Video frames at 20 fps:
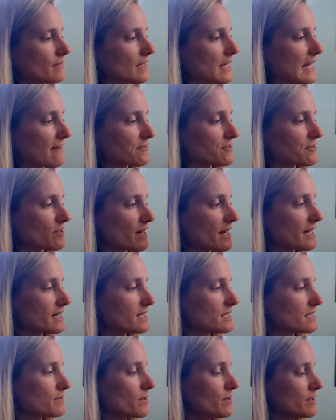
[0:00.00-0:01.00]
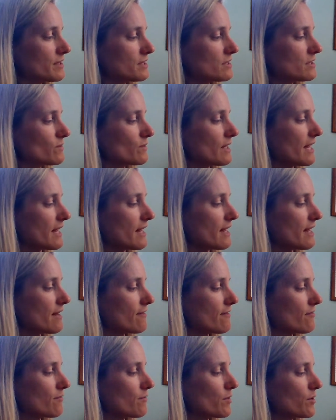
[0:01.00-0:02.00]
After exponents, we
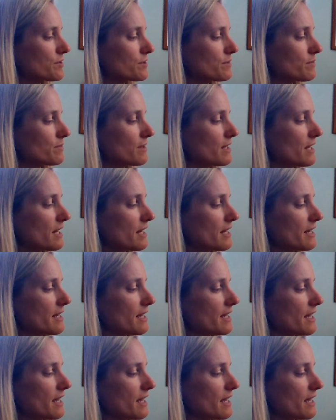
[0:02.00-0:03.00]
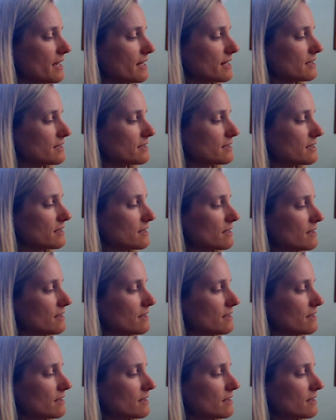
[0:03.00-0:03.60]
have multiply and,